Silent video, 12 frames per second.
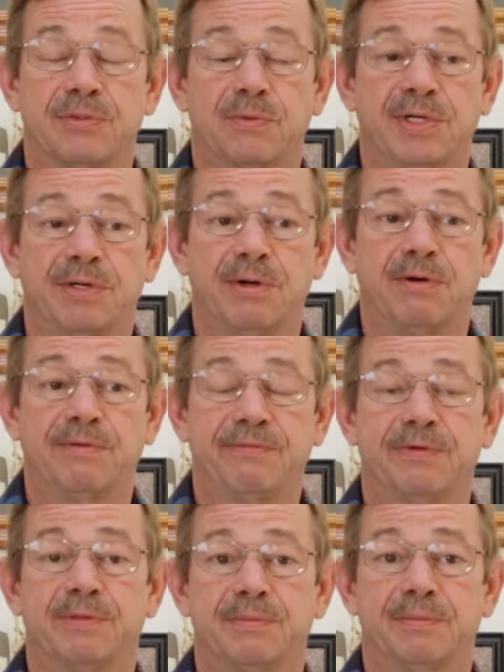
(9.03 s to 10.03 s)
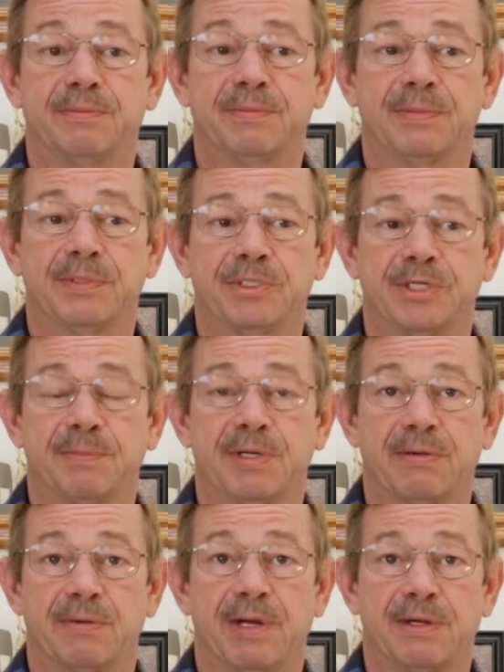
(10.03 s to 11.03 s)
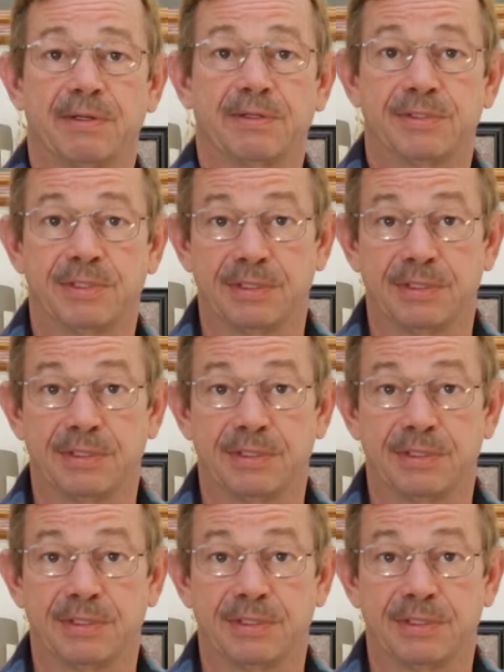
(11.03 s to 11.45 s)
we know from shipping records